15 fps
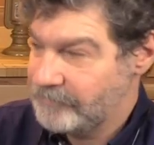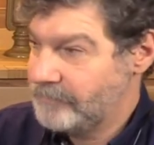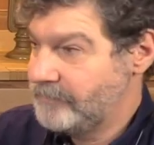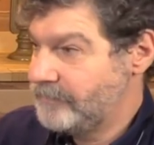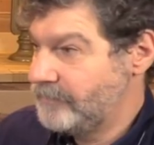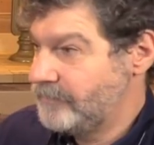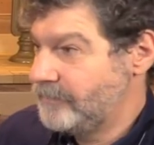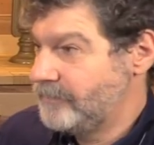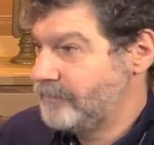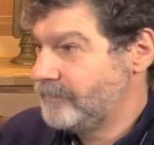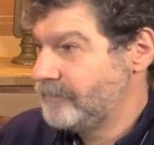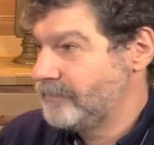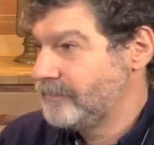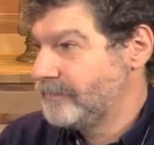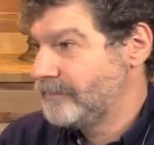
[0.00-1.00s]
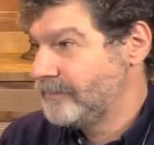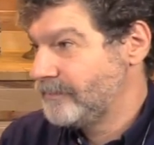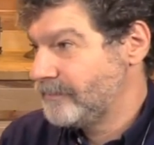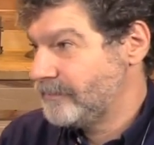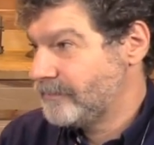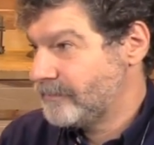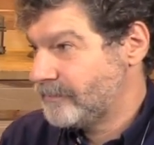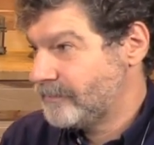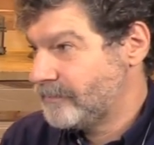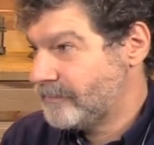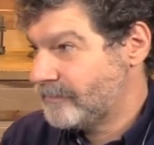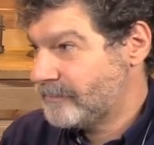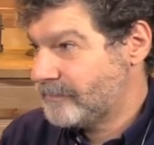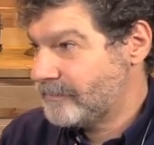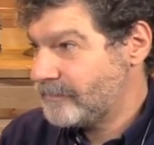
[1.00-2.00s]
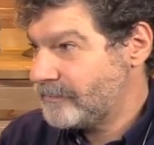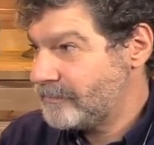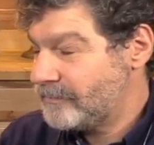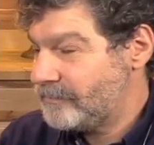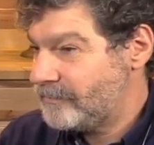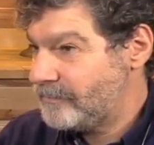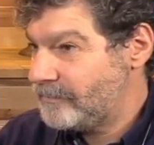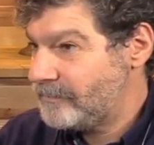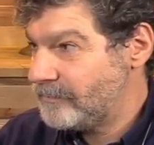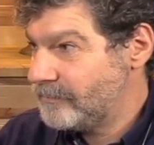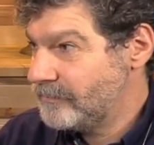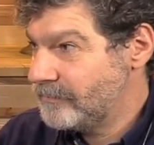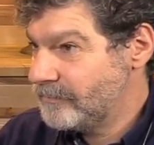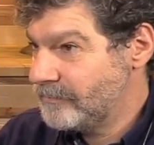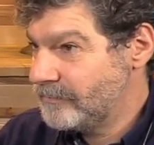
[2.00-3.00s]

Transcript: This person isn't speaking.